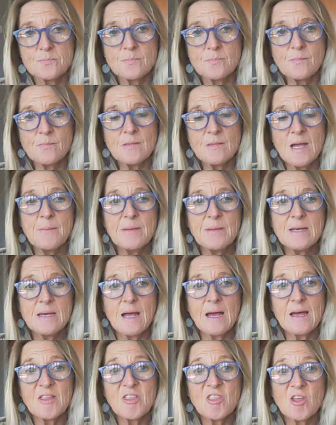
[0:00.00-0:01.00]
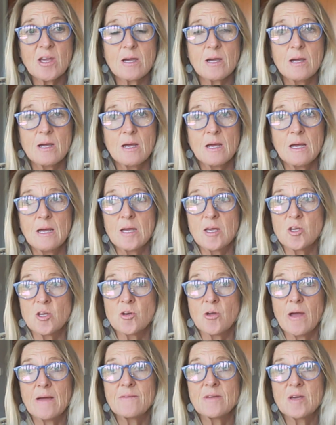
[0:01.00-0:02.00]
I mean, I think,
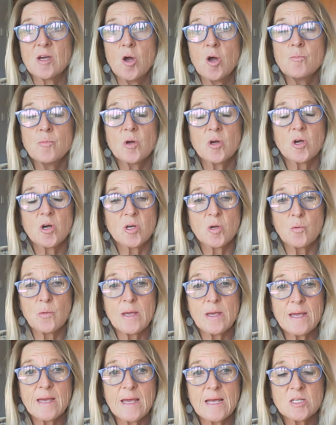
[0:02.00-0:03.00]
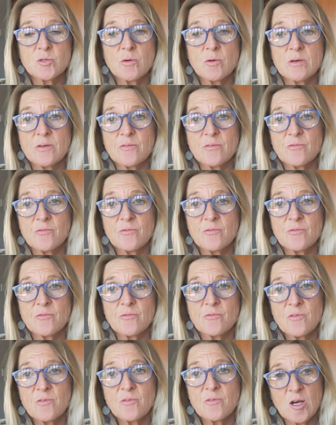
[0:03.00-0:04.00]
having homework on a weekend or on a
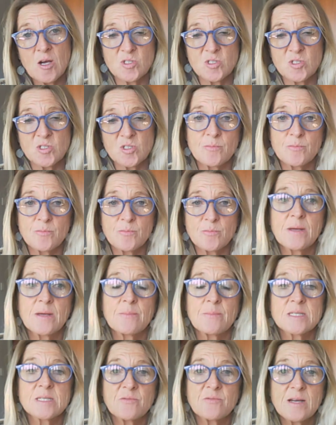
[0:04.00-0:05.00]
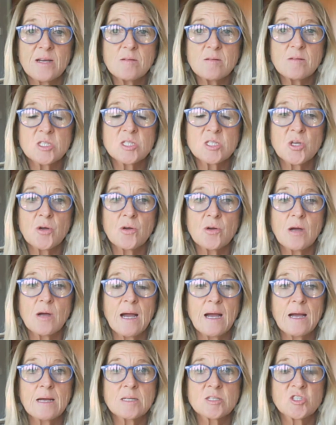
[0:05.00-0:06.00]
Friday afternoon might be a bit difficult.
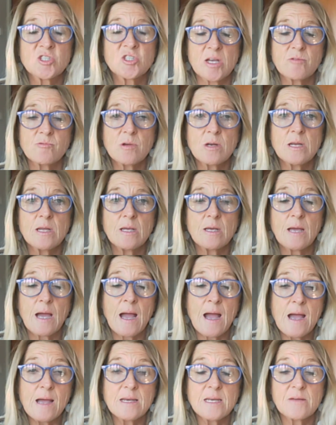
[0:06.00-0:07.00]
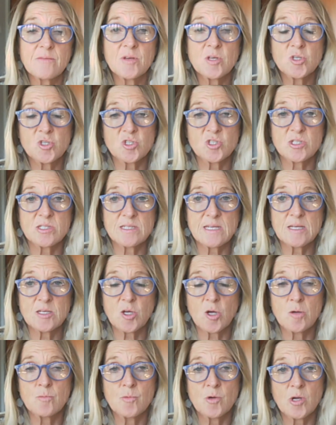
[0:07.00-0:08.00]
So I never used to
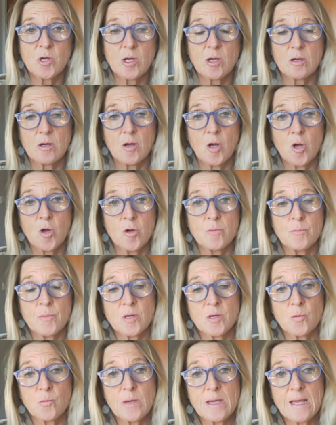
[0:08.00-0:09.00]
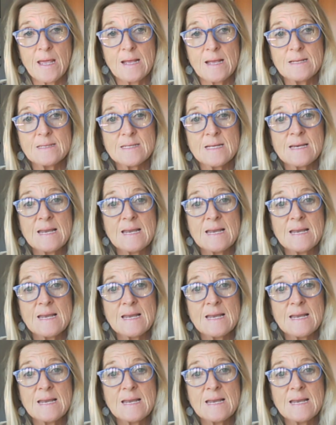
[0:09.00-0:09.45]
send homework home on a weekend